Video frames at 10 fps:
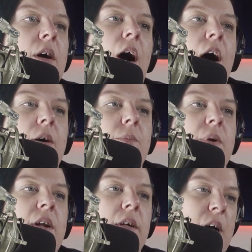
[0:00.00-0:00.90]

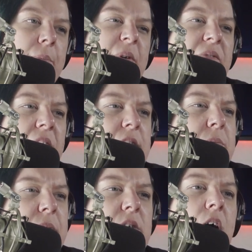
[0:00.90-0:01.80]
Not top event,
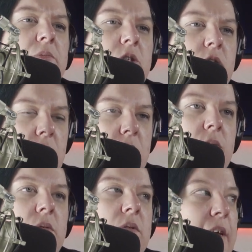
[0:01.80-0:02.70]
but top
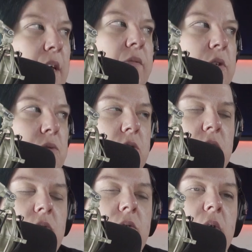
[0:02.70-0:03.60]
show, like individual
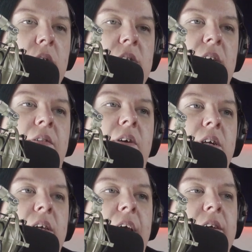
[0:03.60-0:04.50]
show altogether.
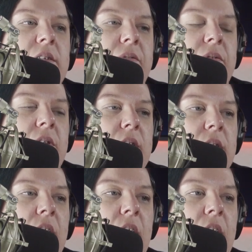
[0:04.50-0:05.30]
Yeah, definitely.